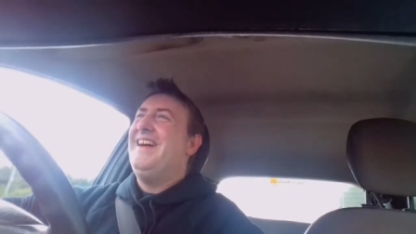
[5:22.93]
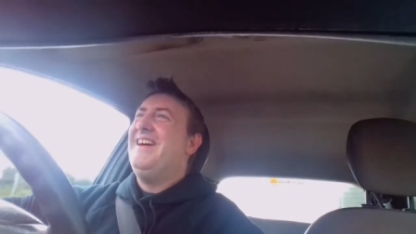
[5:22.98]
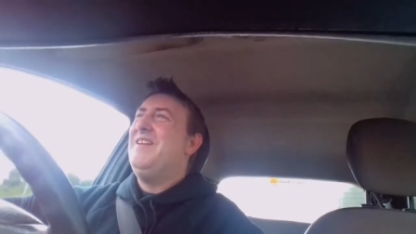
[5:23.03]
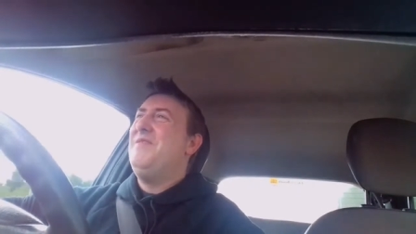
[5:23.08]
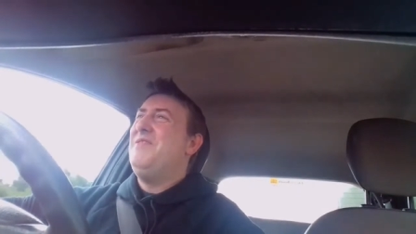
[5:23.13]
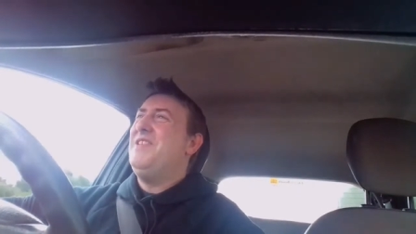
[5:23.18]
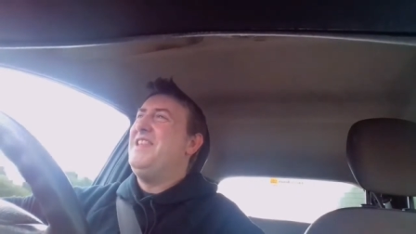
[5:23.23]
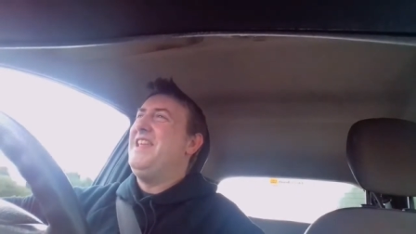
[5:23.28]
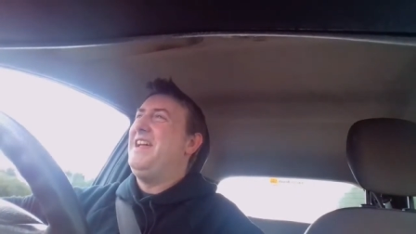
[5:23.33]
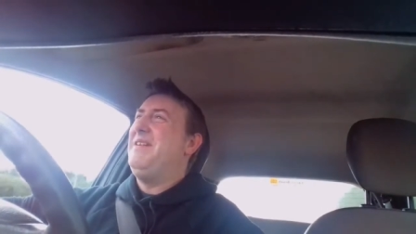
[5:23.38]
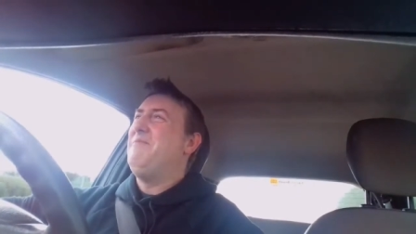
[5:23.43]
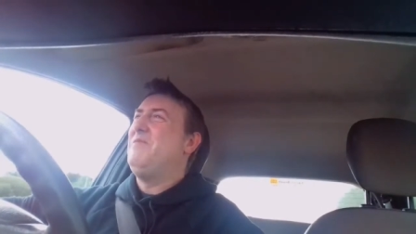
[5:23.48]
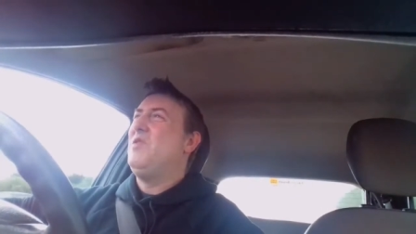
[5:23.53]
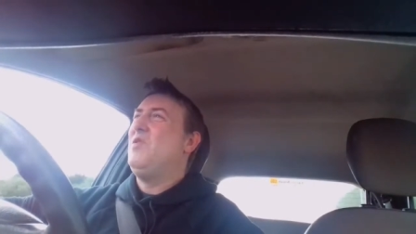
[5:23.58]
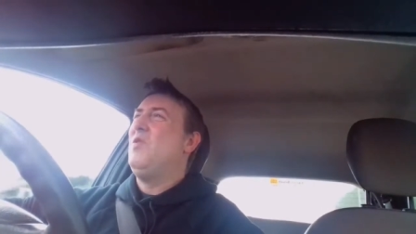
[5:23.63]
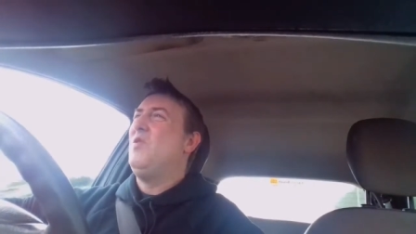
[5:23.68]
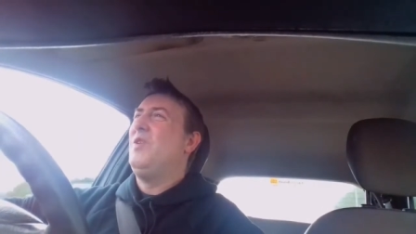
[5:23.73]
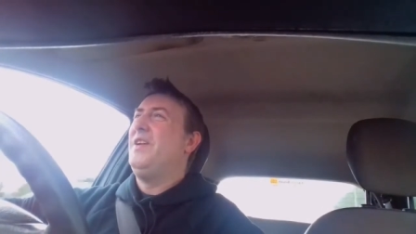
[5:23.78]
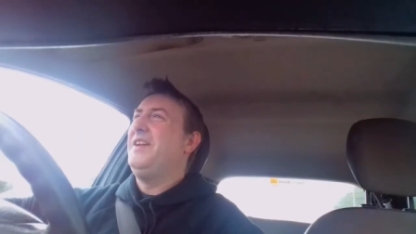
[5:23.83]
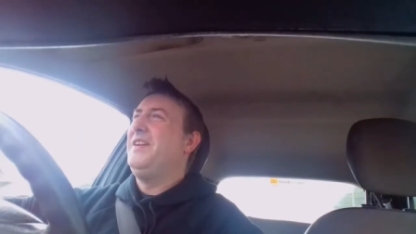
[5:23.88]
uh, the name
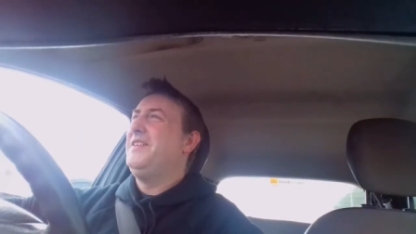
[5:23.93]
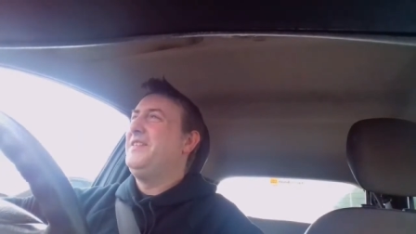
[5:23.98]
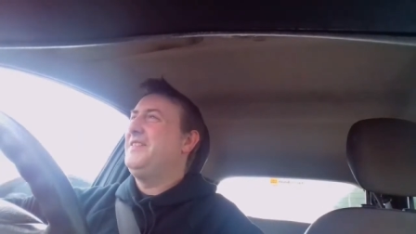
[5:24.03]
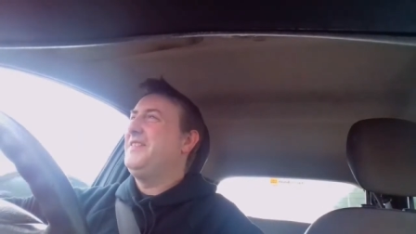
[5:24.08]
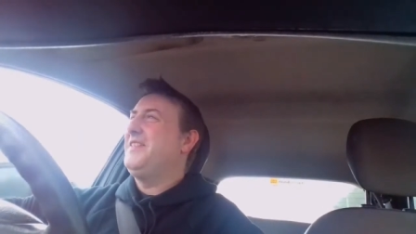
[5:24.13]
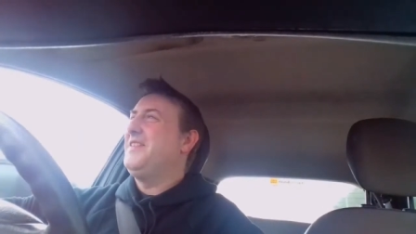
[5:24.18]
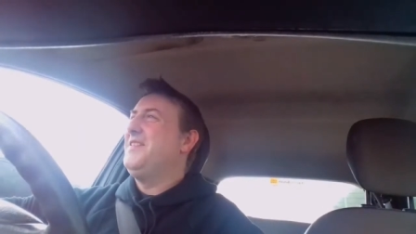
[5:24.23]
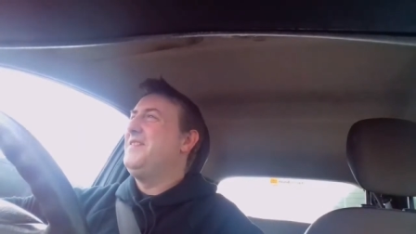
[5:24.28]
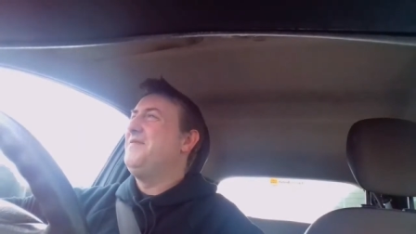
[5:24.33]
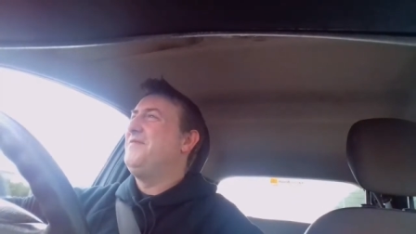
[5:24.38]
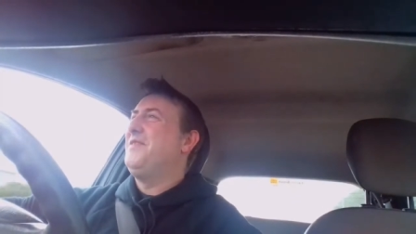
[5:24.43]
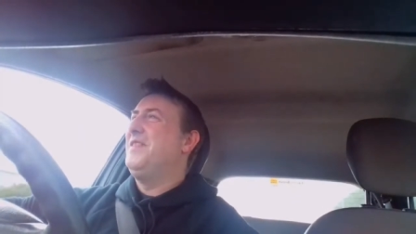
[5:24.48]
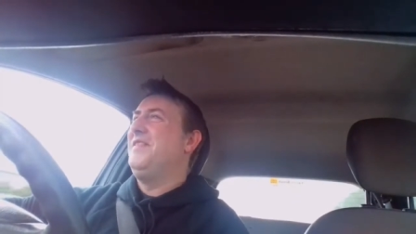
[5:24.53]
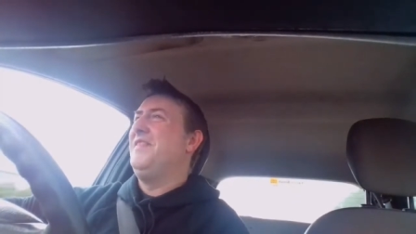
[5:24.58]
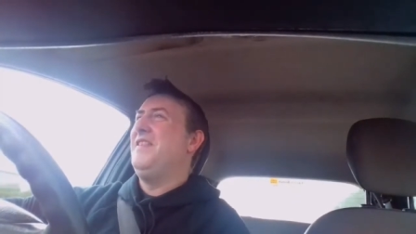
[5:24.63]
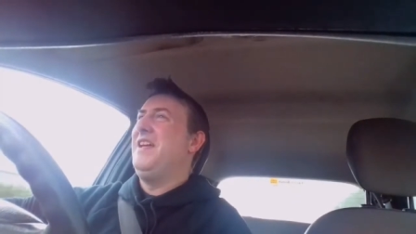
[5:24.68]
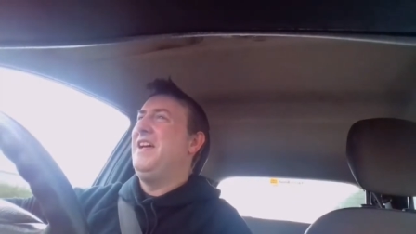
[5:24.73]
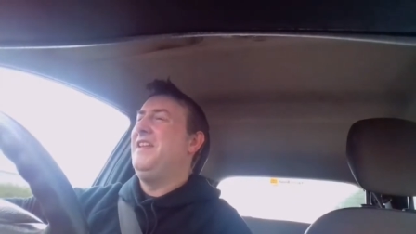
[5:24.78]
calling and stuff, and,